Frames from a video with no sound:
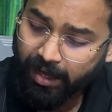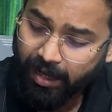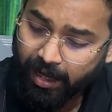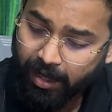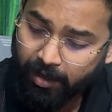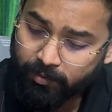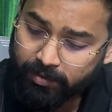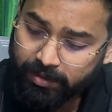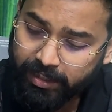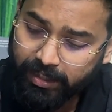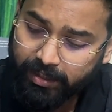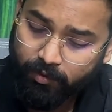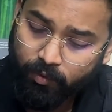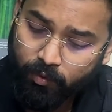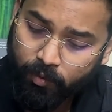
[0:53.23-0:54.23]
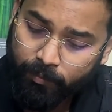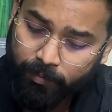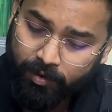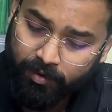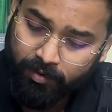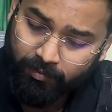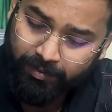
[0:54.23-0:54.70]
how they cope
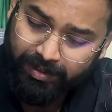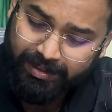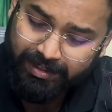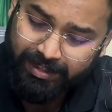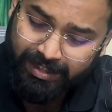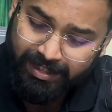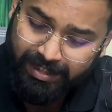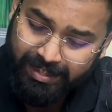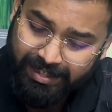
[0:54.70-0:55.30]
with the